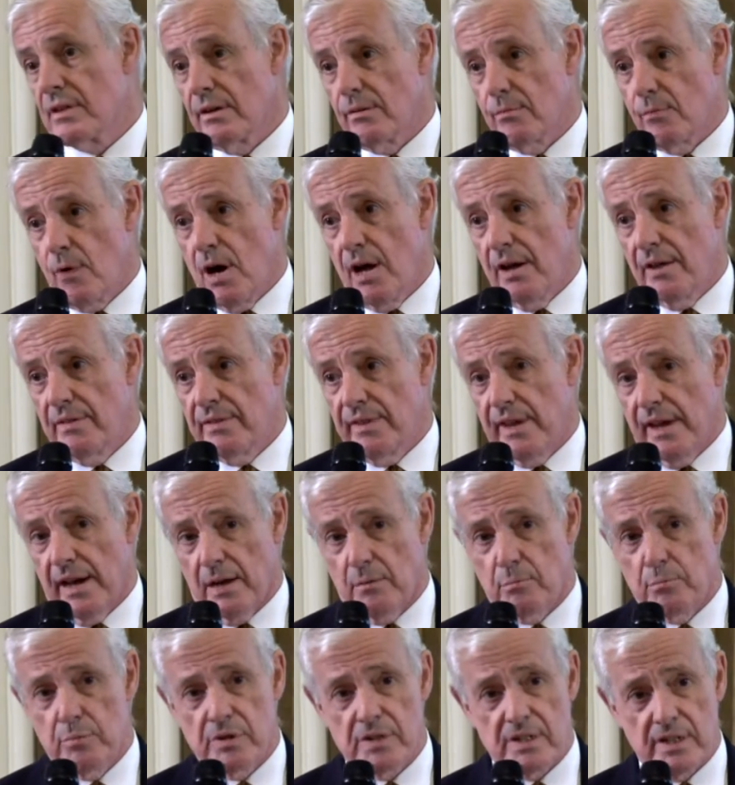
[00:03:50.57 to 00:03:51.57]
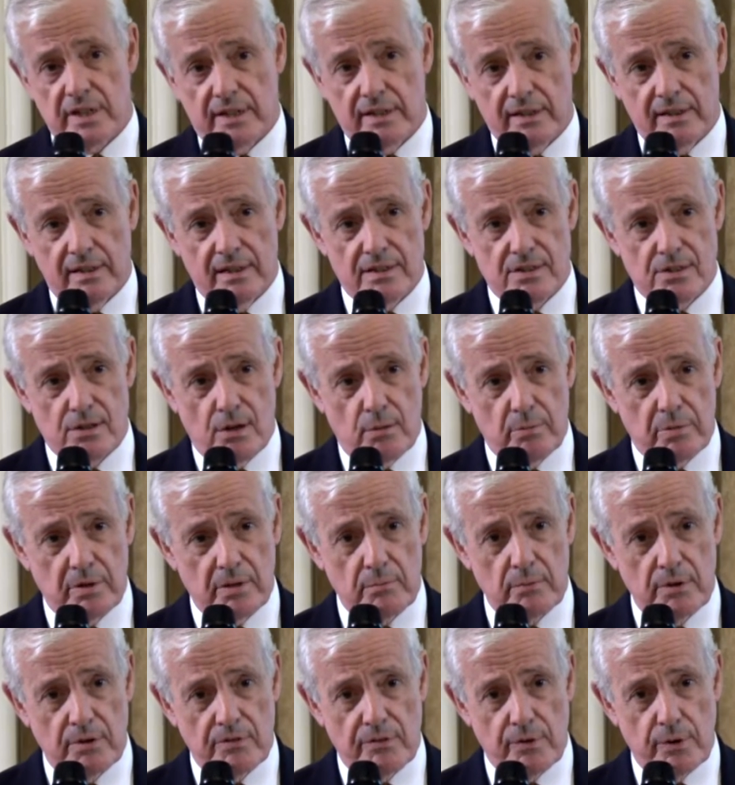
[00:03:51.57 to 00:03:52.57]
around that particular
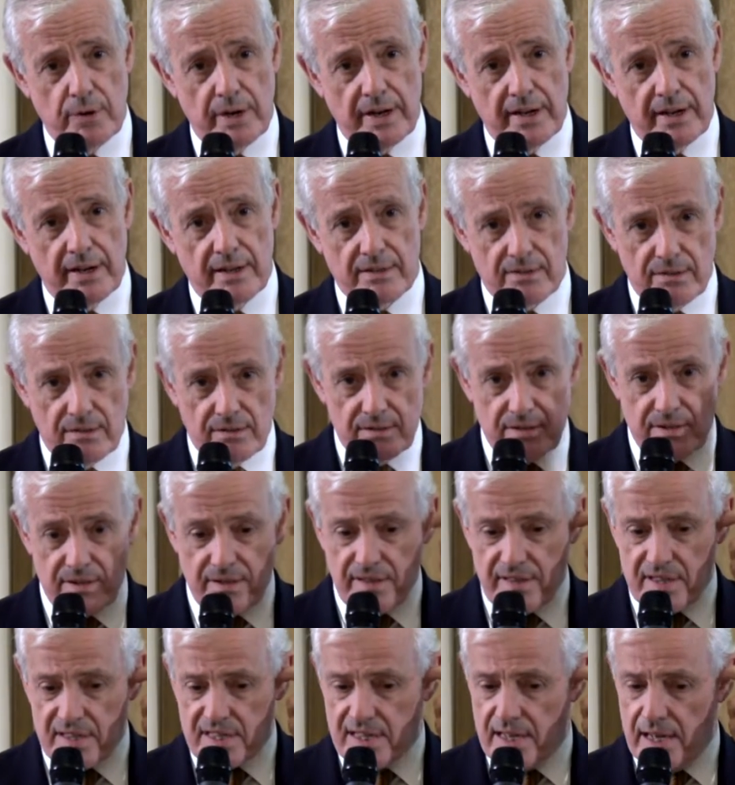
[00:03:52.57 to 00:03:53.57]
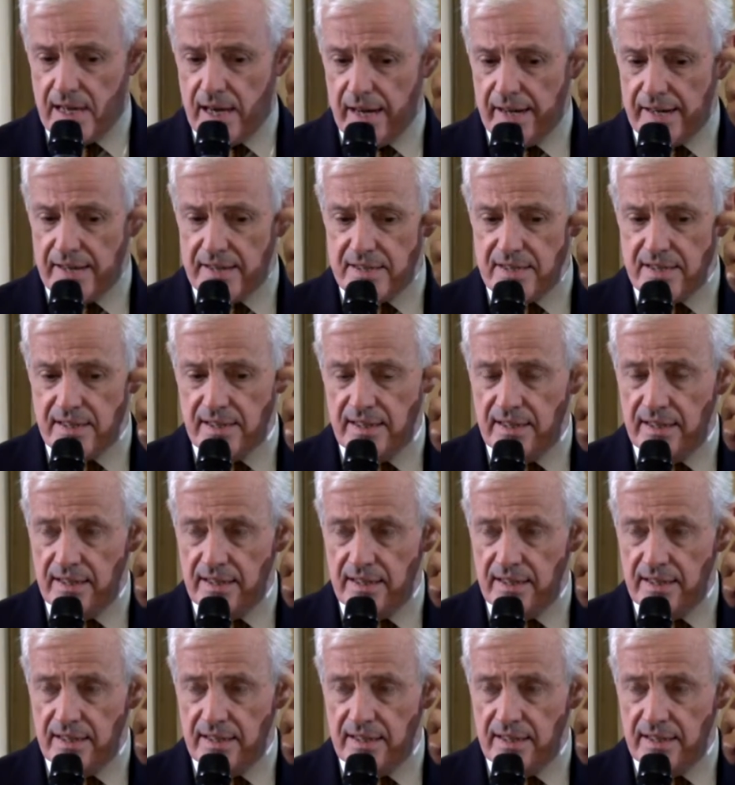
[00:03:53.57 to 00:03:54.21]
topic before I get on to the slides.